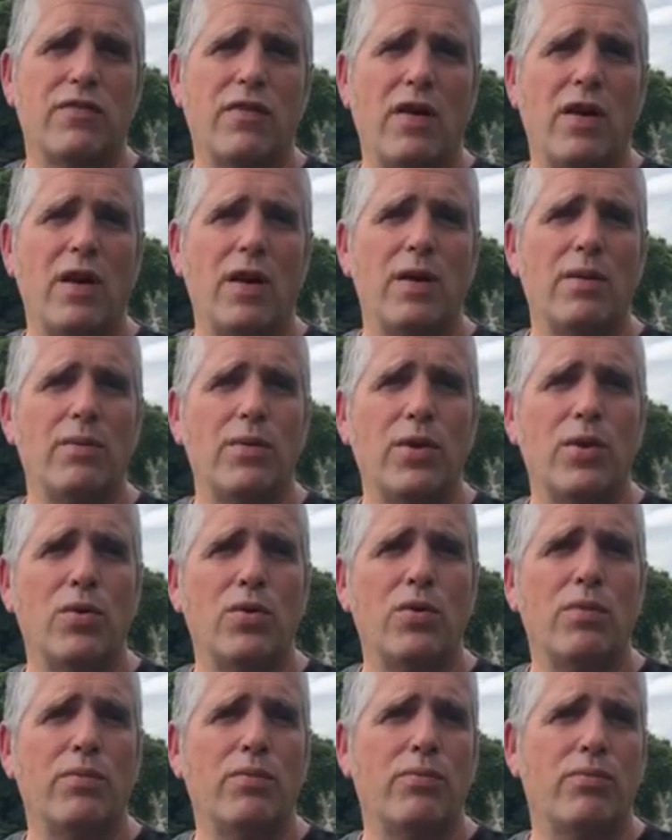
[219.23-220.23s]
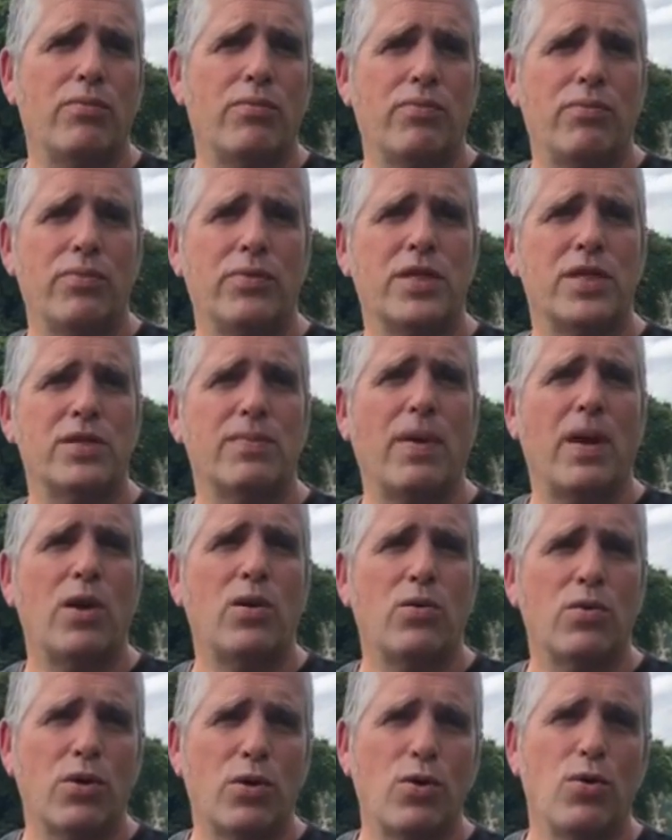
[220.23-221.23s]
of fire, you display
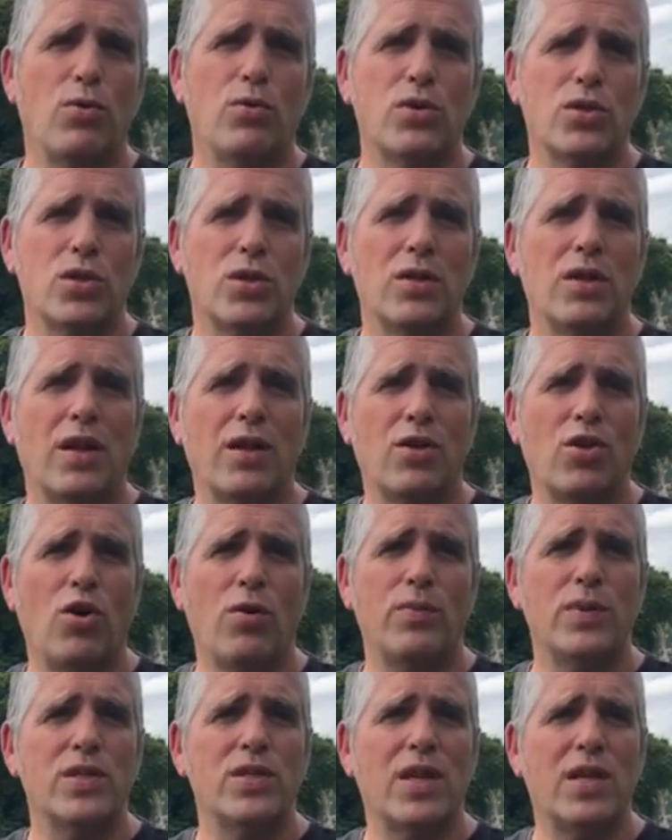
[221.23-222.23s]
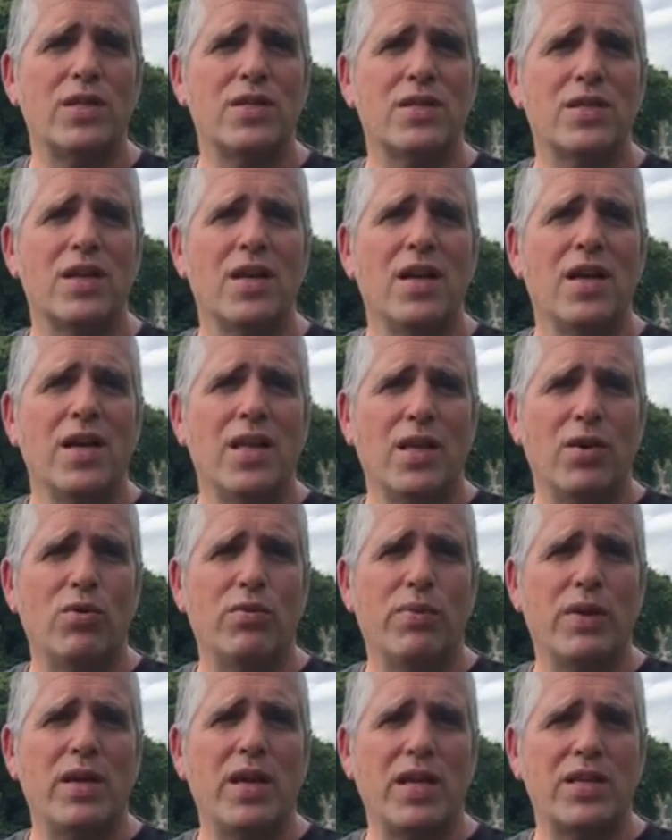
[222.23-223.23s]
all the caution and common sense that
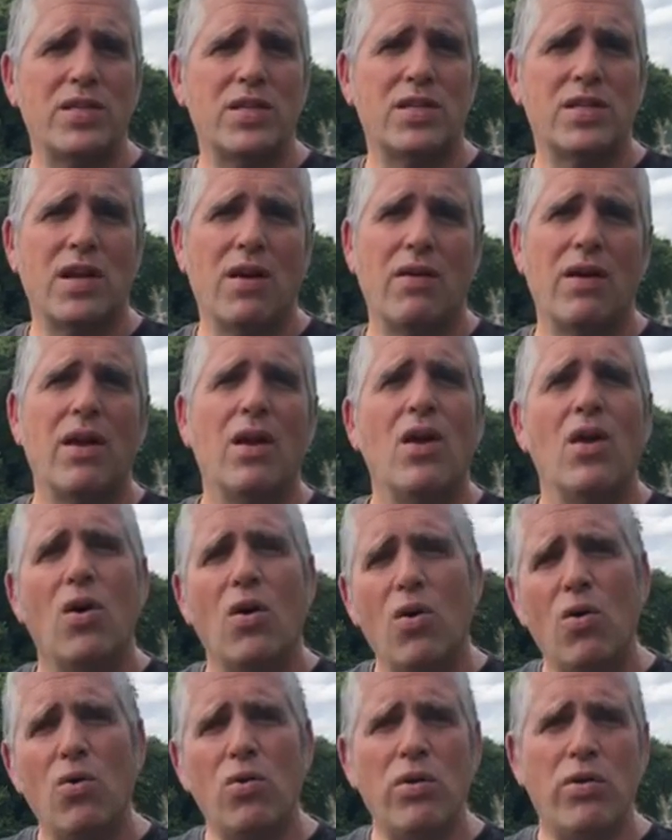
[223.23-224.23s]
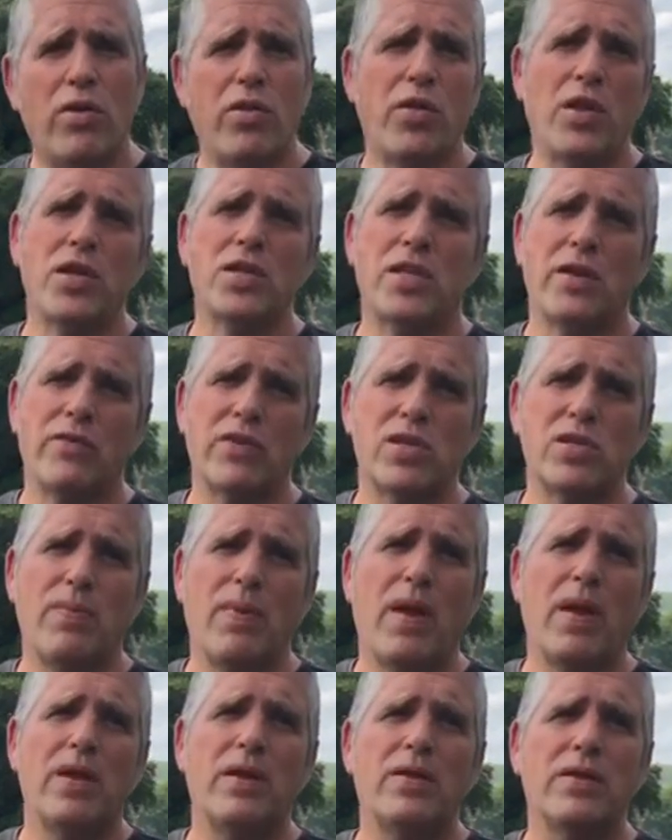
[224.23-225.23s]
would be necessary. All of the things I've
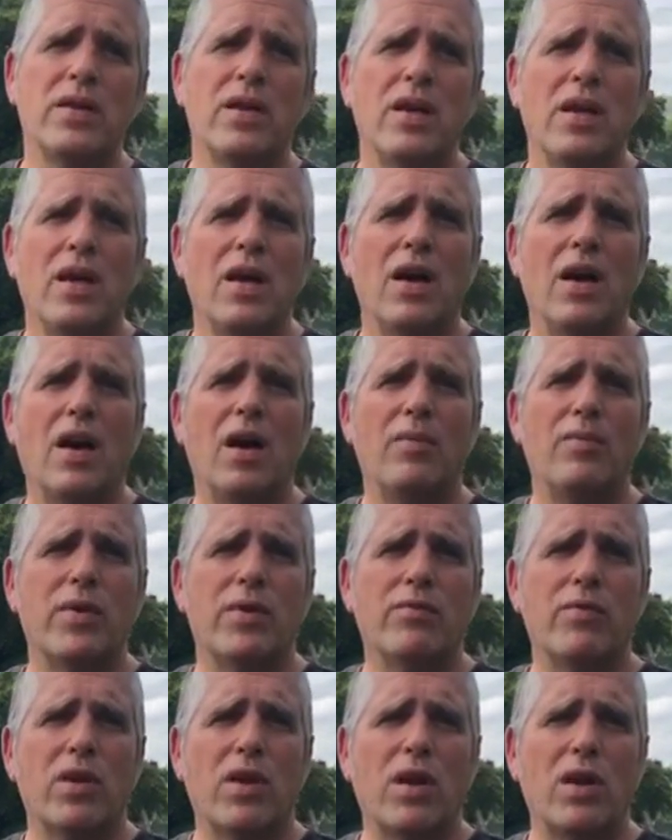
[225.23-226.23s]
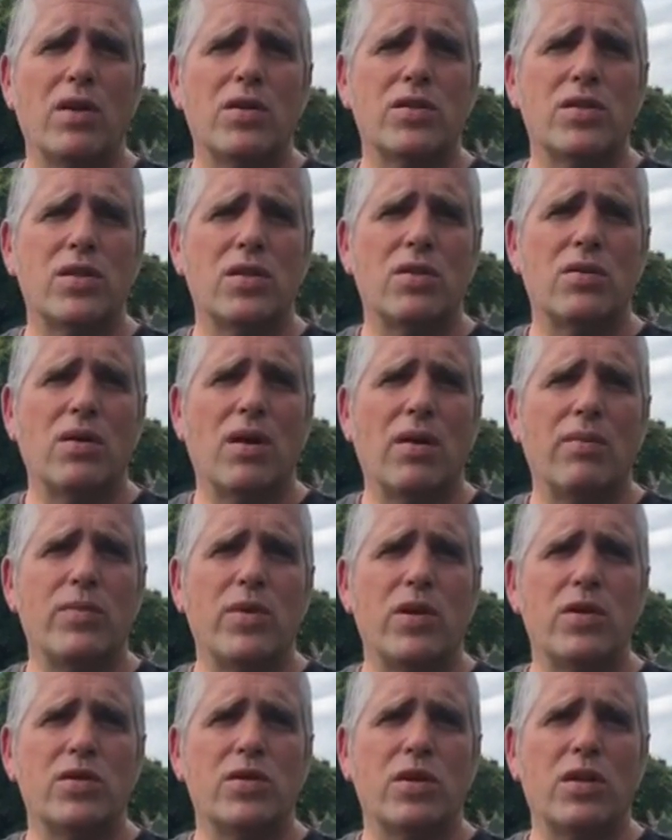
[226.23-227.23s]
explained in regard to
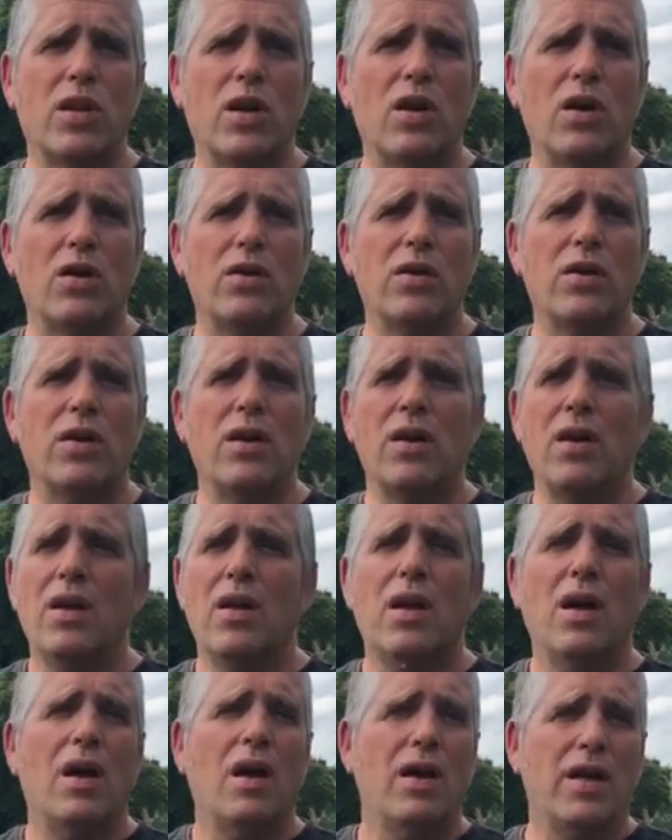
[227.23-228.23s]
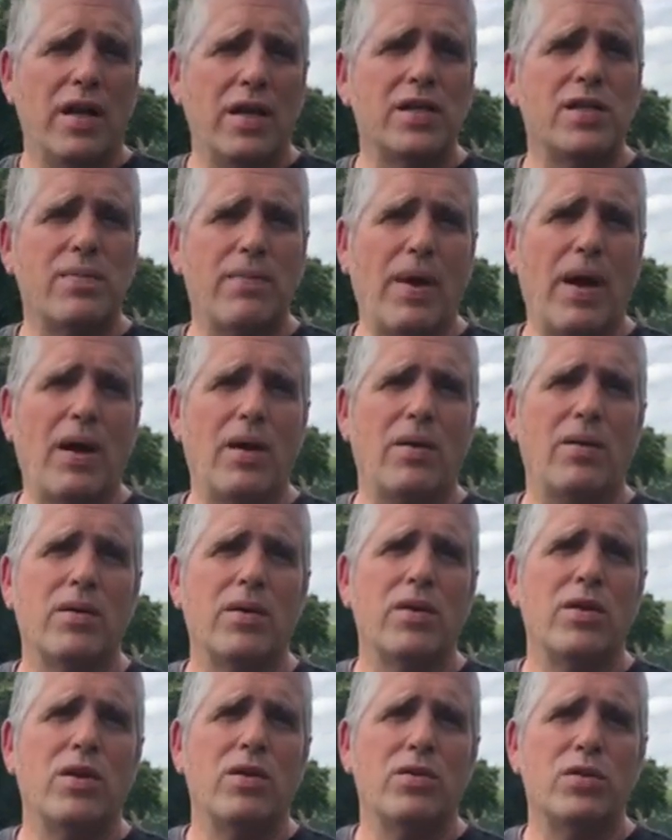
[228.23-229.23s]
using the garden is about
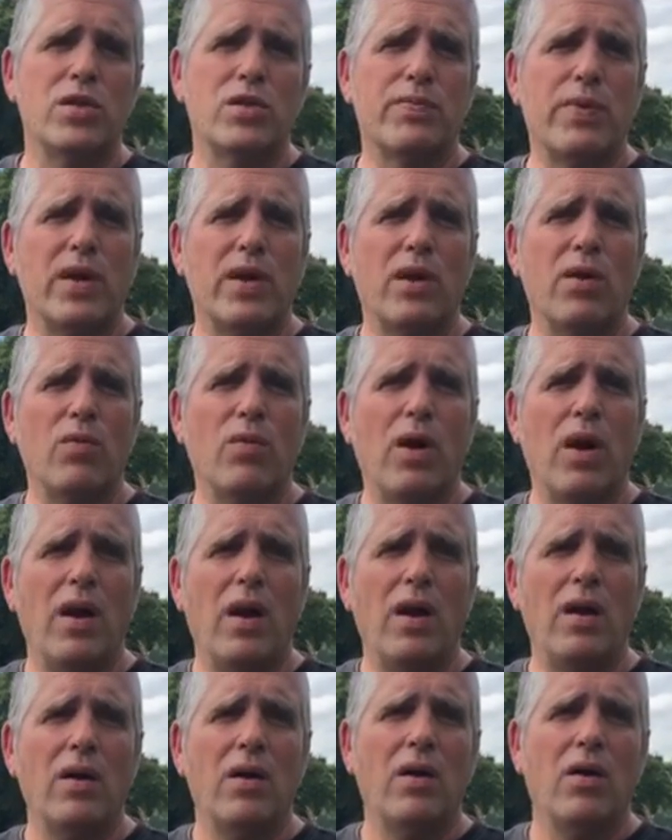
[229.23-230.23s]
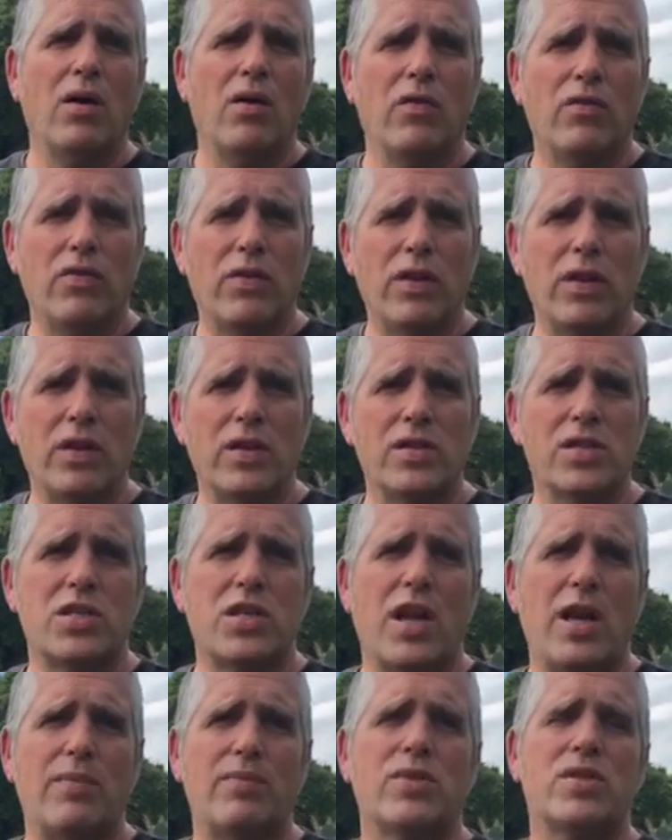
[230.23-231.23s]
you just being aware of the
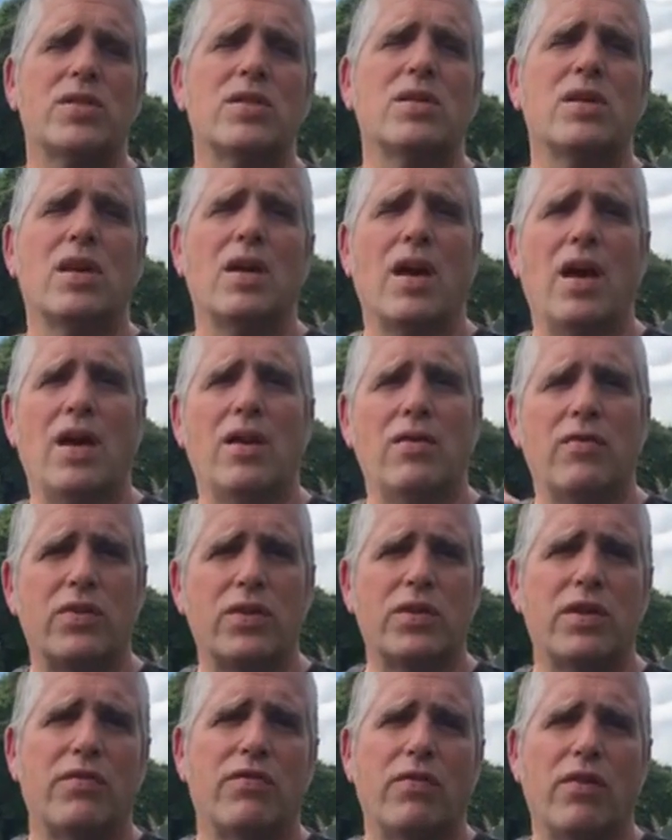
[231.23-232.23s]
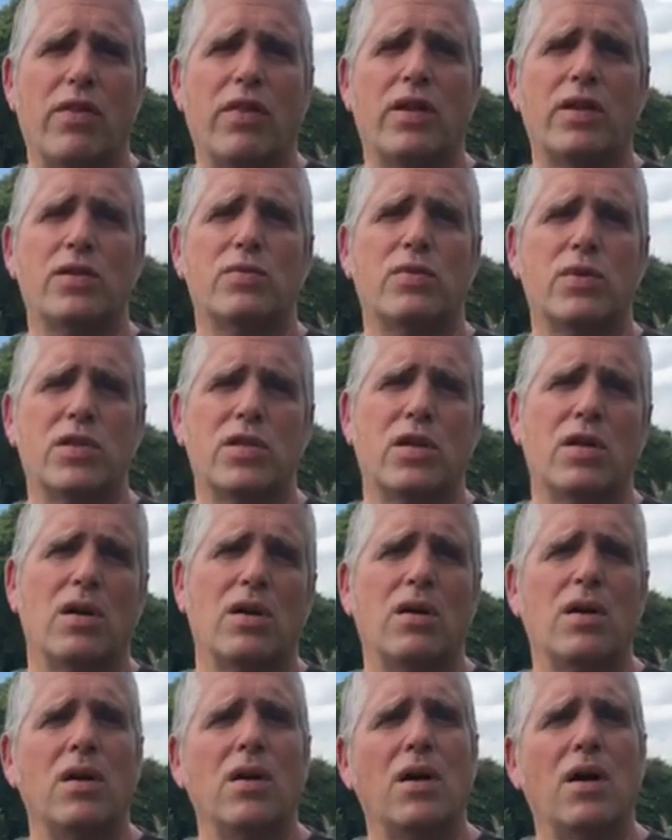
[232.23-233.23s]
steps and of the different things which
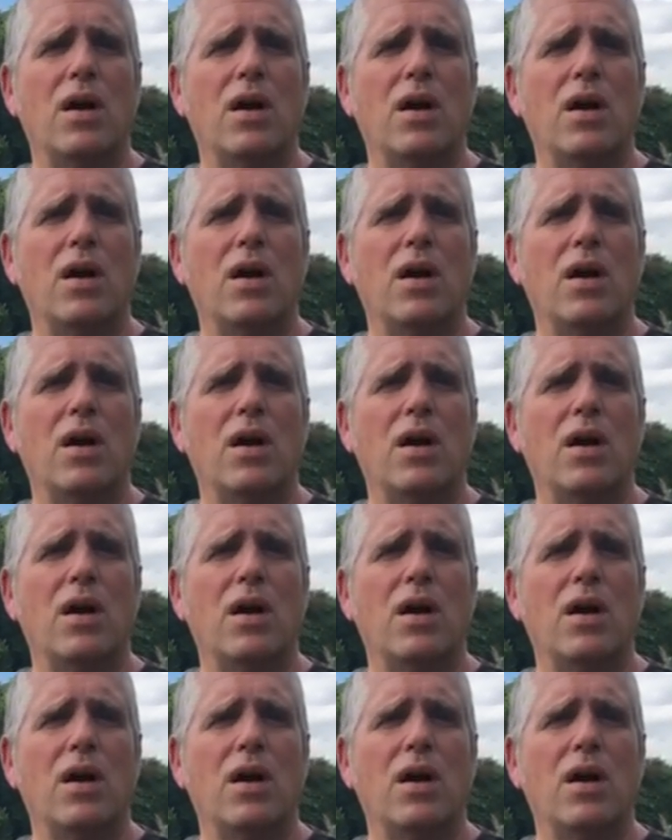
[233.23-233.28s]
are